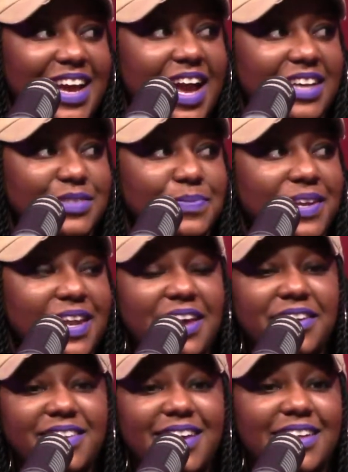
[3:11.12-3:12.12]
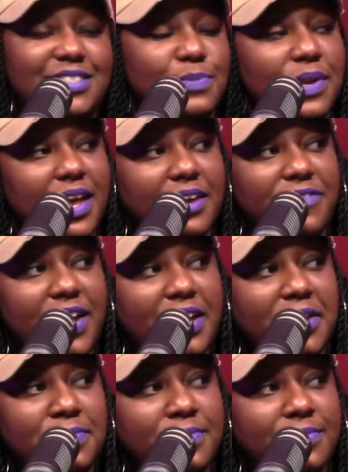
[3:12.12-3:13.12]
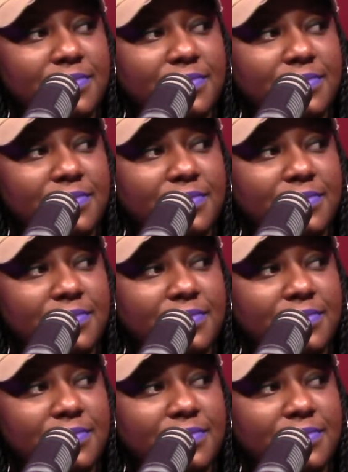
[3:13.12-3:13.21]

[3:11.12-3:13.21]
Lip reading: I smell like fame.